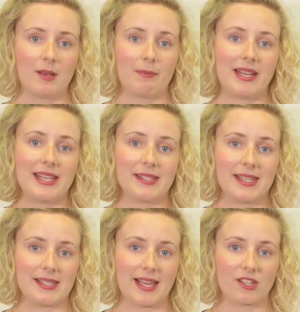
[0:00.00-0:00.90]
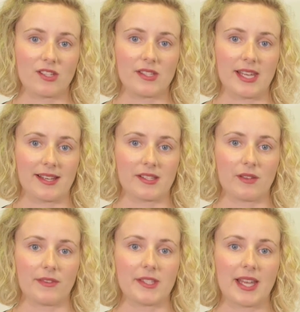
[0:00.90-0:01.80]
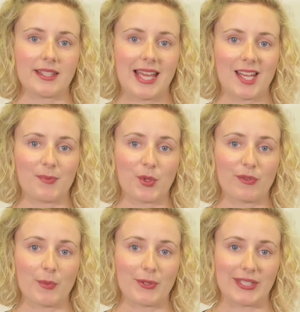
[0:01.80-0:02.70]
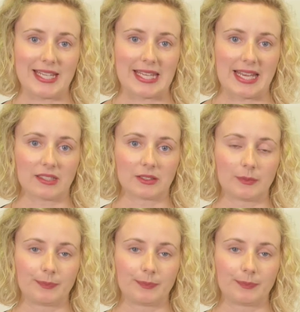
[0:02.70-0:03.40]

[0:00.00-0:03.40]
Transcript: Please see Section 6 of the Centre Handbook for more detail.